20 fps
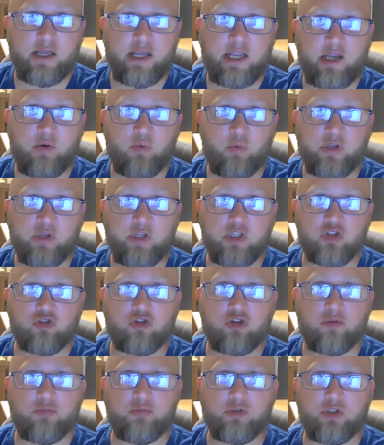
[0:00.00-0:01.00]
and what the
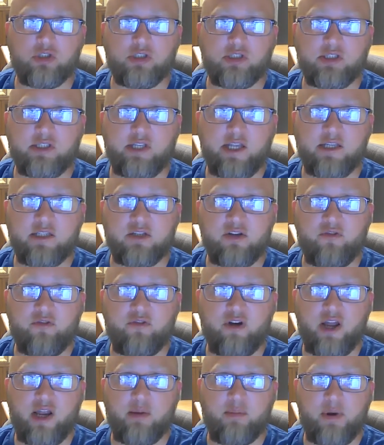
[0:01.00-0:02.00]
scriptures
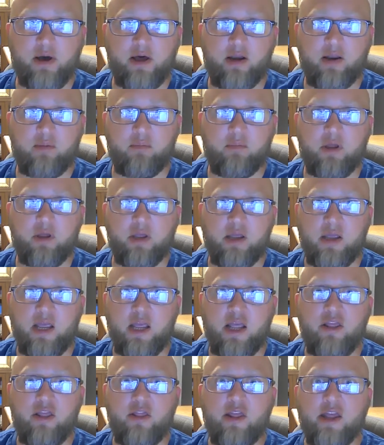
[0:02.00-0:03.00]
testify about him.
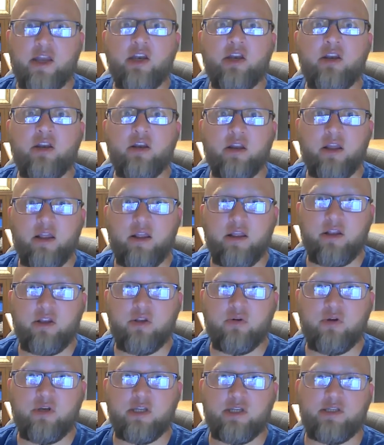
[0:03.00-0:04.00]
And then
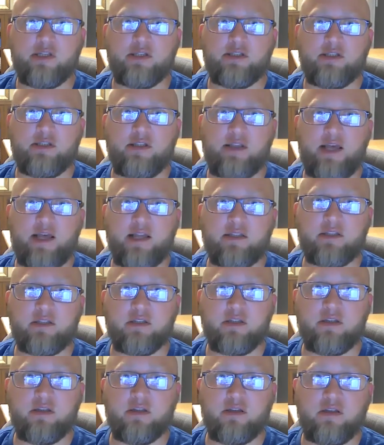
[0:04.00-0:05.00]
you get this,
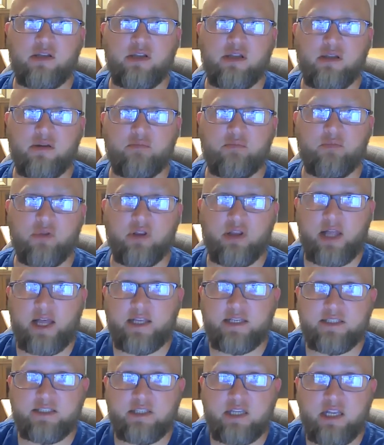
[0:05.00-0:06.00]
that's
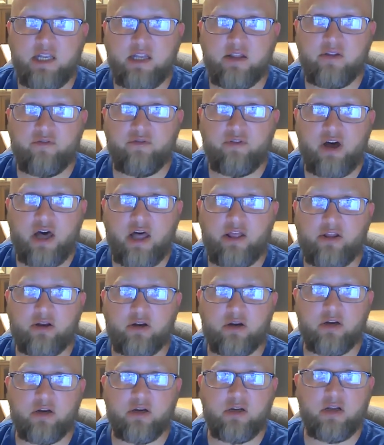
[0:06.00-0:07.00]
like seeing the
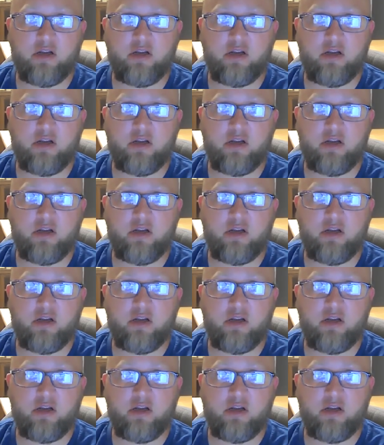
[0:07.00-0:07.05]
Father.